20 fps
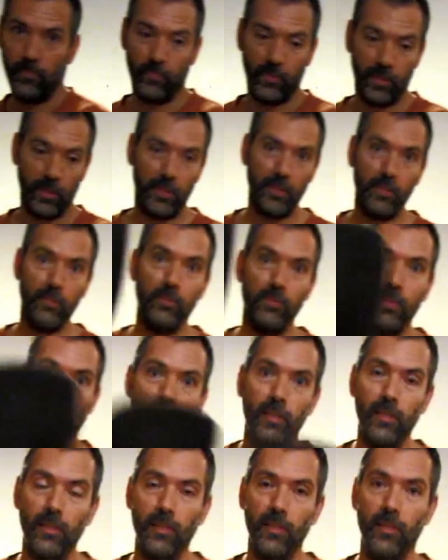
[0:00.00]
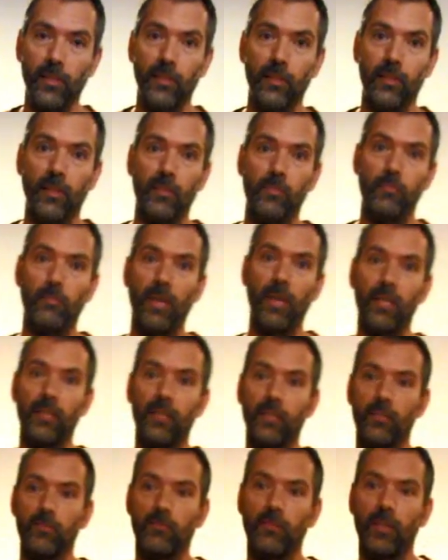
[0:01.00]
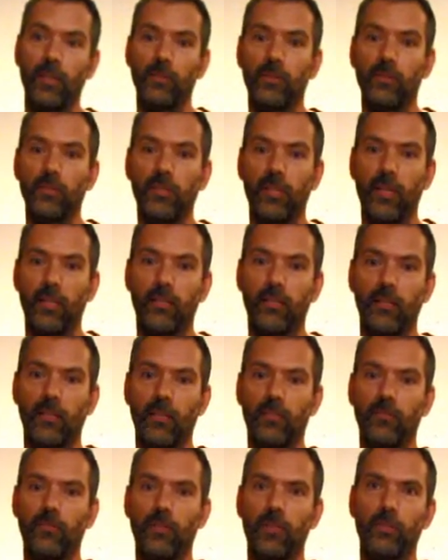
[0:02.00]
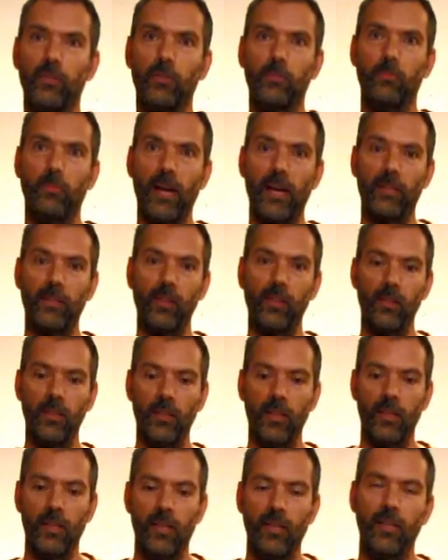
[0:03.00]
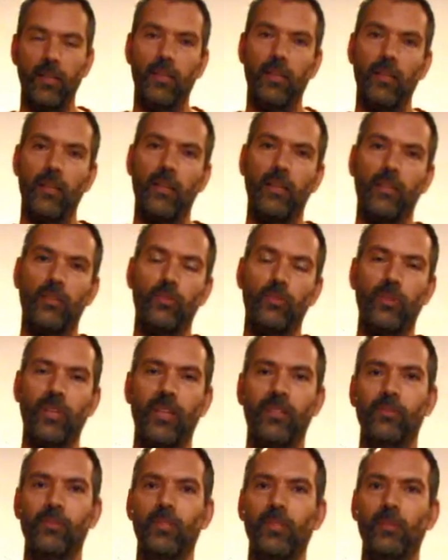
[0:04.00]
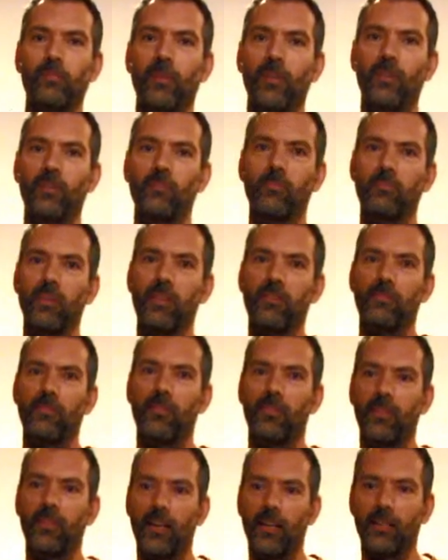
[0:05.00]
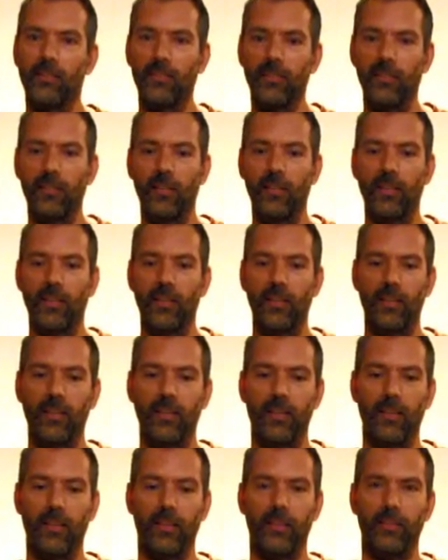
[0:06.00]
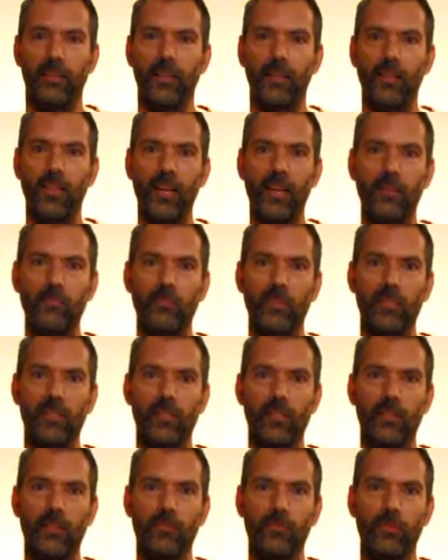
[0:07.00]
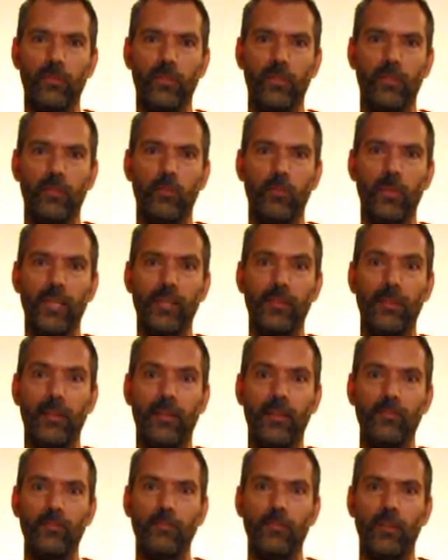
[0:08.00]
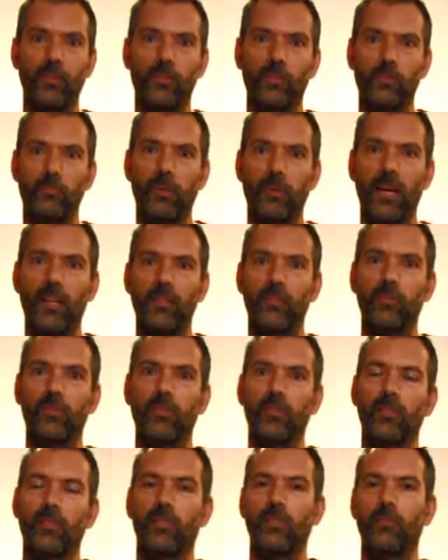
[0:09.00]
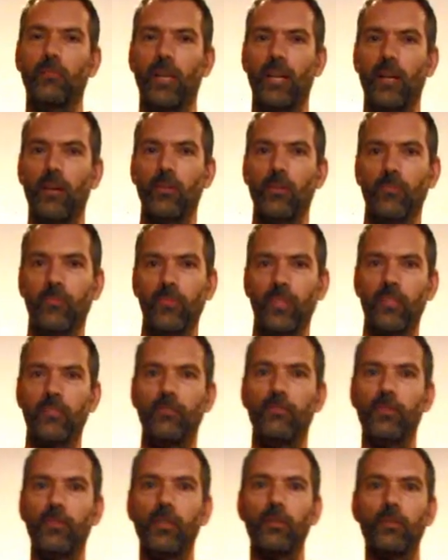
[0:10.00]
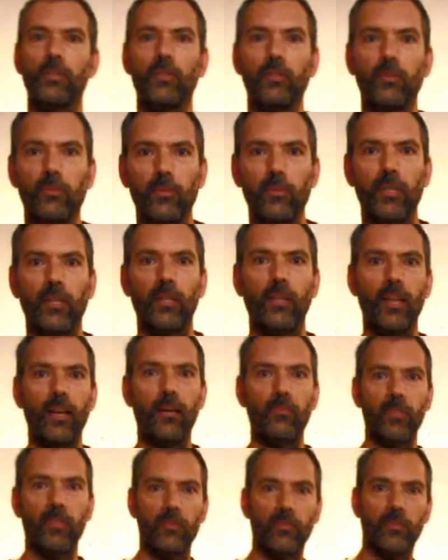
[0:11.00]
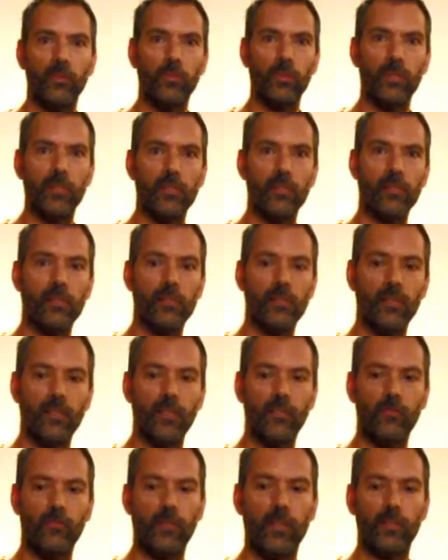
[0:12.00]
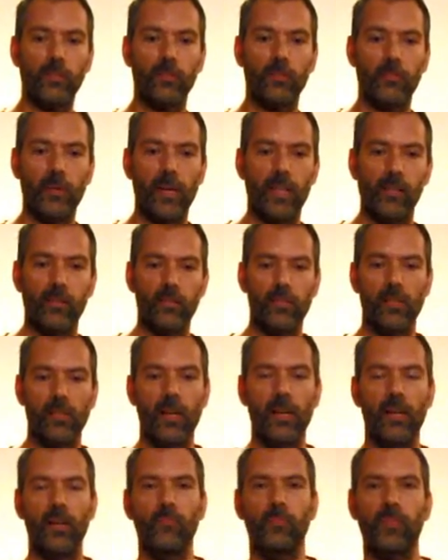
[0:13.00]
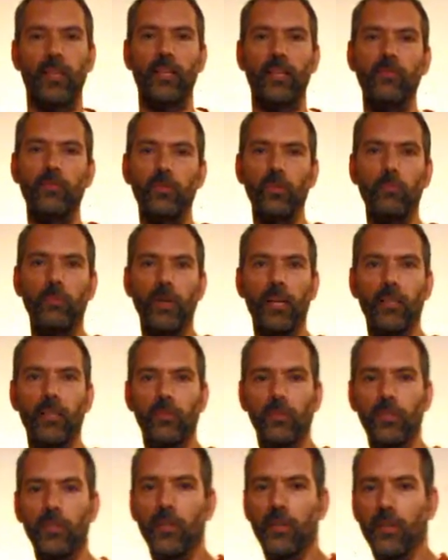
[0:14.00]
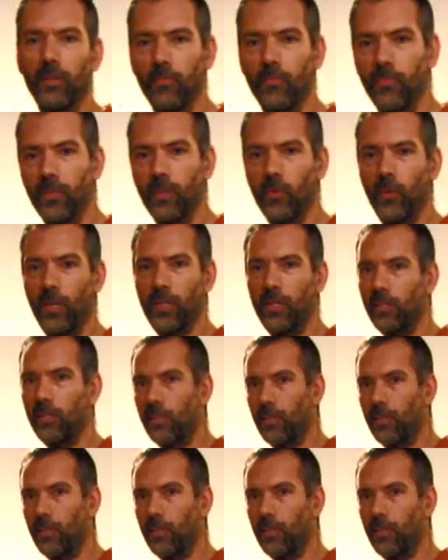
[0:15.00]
the difference in paddling feathered and unfeathered paddle and try to dispel the myth that the alignment with unfeathered paddles is somehow inferior to the alignment of the wrists of feathered paddles. I have two paddles here. One is